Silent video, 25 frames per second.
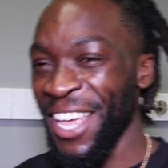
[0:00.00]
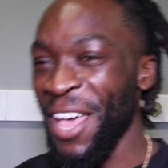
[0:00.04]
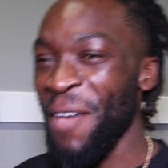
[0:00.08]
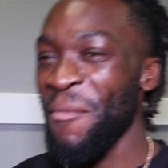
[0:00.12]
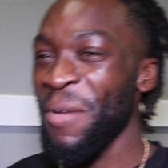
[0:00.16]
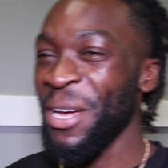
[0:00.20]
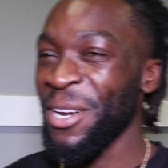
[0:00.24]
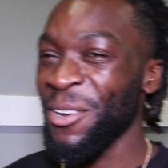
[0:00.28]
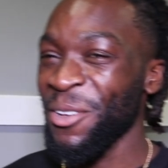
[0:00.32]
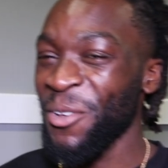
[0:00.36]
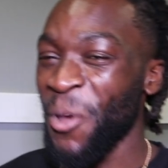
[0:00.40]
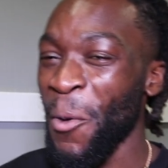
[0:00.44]
yeah,
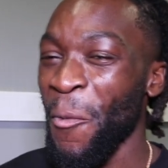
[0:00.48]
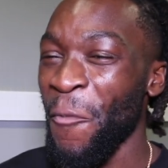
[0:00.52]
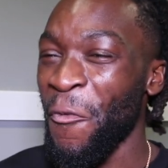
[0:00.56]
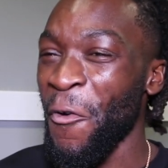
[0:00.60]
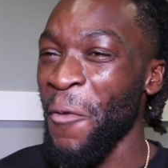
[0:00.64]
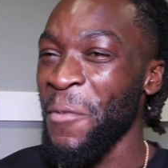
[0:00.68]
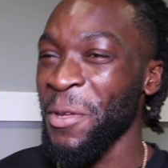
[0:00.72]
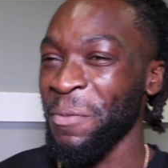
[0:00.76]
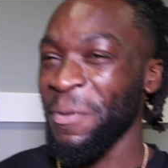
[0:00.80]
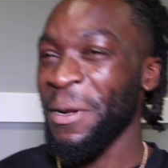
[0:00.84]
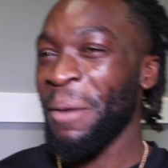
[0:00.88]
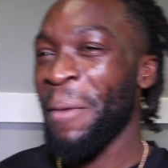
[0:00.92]
man, look, good
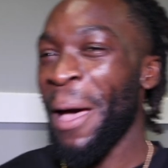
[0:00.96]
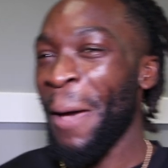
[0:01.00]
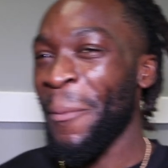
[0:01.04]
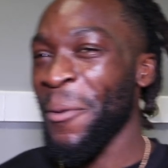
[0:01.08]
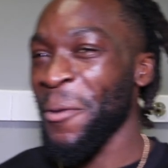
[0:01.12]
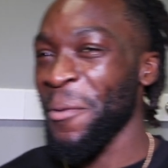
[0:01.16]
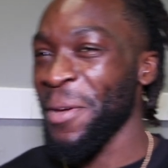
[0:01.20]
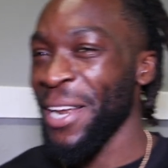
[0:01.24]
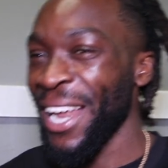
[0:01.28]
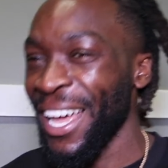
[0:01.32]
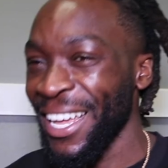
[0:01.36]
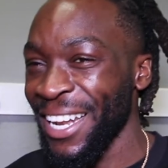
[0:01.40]
performance, man. I'm happy
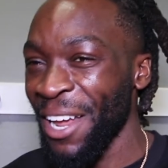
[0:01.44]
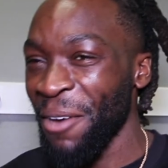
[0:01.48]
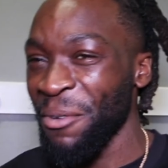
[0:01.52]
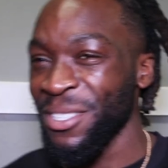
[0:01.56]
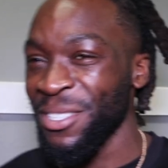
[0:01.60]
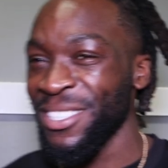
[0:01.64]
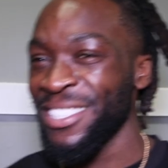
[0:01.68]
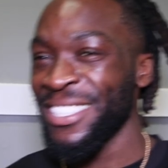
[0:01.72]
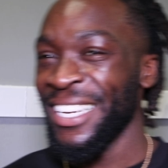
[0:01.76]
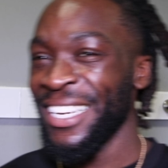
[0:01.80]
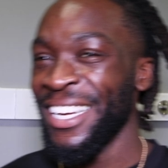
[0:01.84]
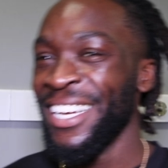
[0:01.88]
with that. That
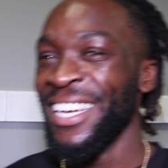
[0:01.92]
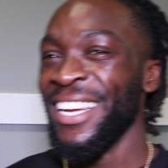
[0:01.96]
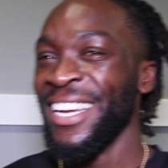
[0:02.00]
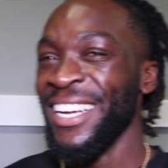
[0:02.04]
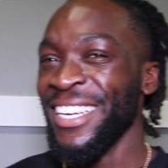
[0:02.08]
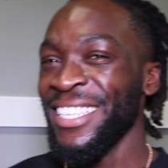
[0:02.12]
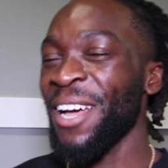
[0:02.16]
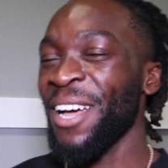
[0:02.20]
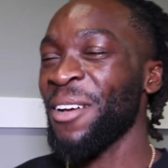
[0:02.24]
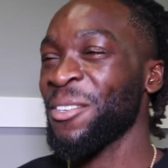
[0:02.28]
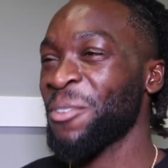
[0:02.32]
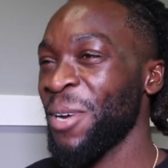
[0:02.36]
was
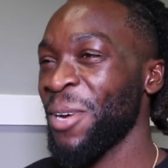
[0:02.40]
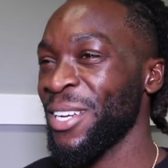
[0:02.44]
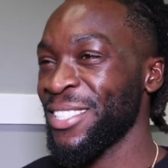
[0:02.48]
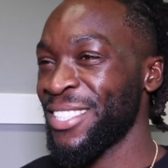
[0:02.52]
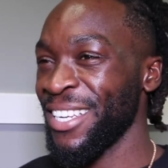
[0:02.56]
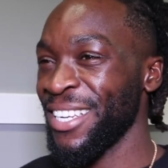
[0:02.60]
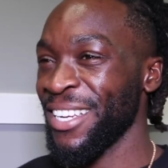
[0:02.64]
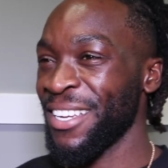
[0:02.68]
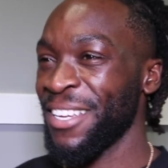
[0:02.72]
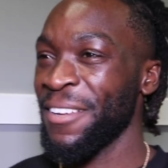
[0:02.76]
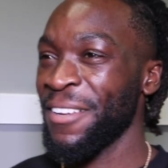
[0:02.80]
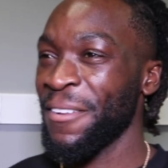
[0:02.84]
that was quite
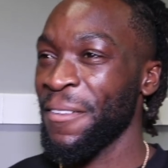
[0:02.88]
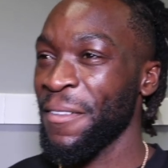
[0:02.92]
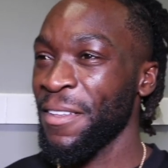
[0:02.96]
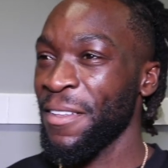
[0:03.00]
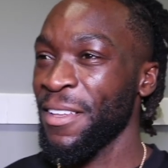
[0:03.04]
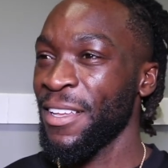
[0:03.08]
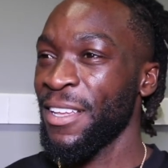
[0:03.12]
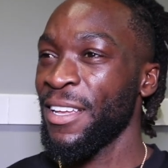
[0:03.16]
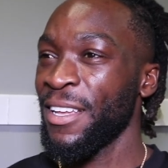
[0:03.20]
sick. Well,